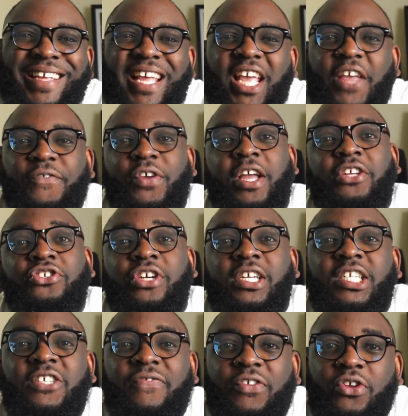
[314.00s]
if you're enjoying
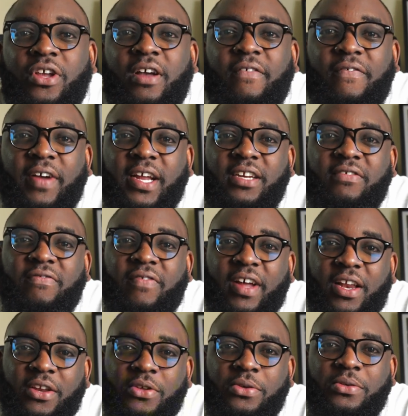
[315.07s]
this video and finding
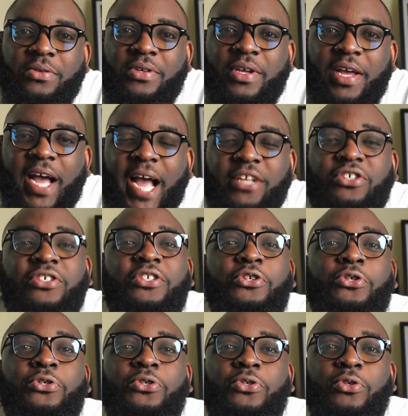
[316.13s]
value, I just need you
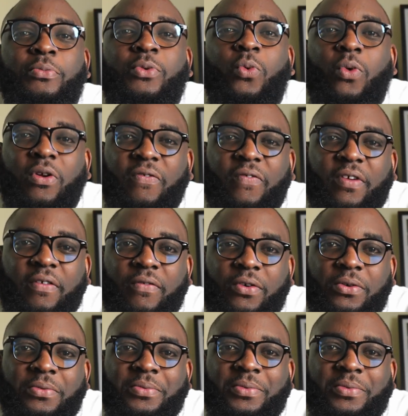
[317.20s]
to do me one favor.